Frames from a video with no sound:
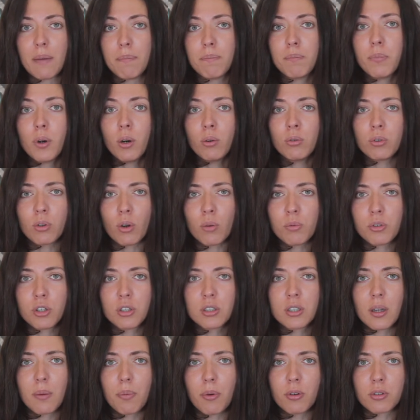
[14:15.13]
Both
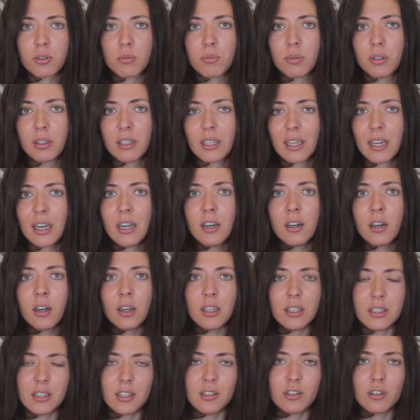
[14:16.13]
options are possible. Here
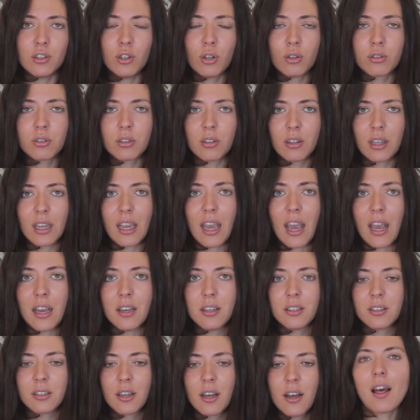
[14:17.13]
it is not the
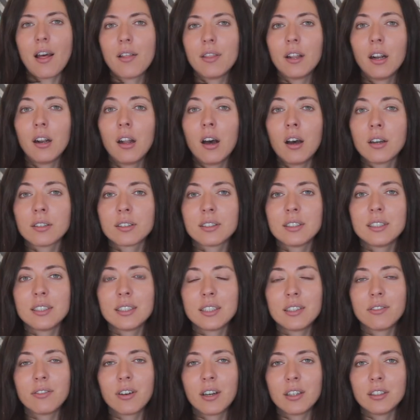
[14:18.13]
case. And the last
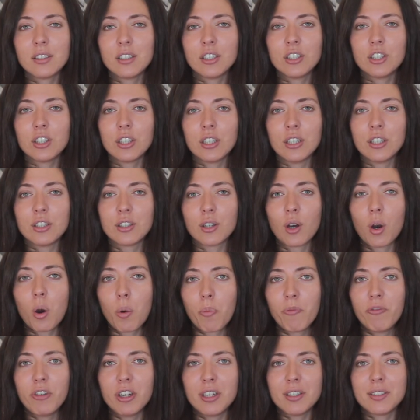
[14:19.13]
disadvantage is
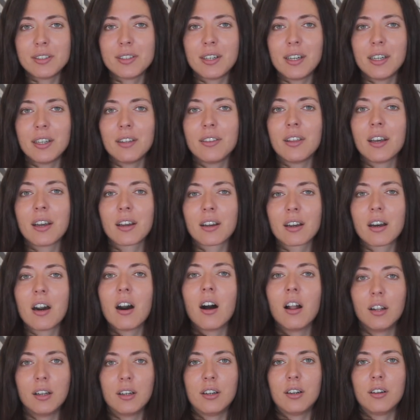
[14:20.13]
obviously the
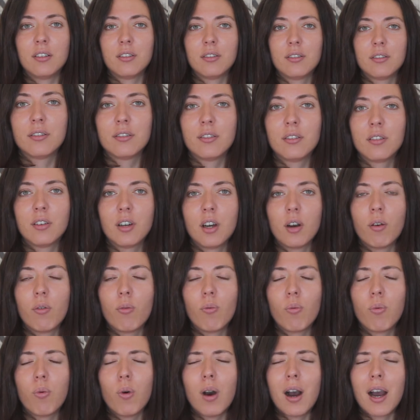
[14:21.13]
color.
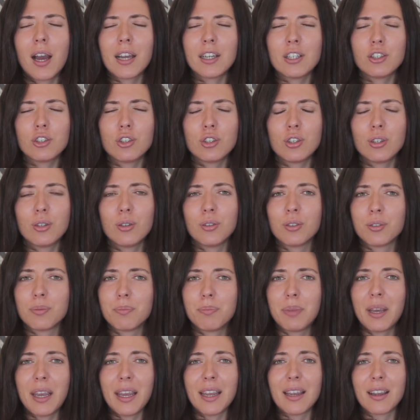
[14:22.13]
Why choose
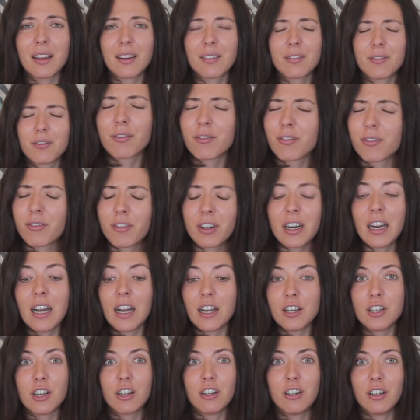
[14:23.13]
pink?
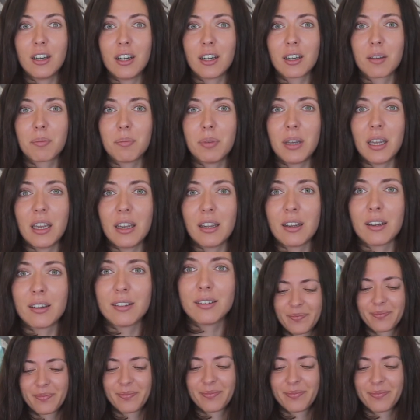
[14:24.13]
Really don't like pink.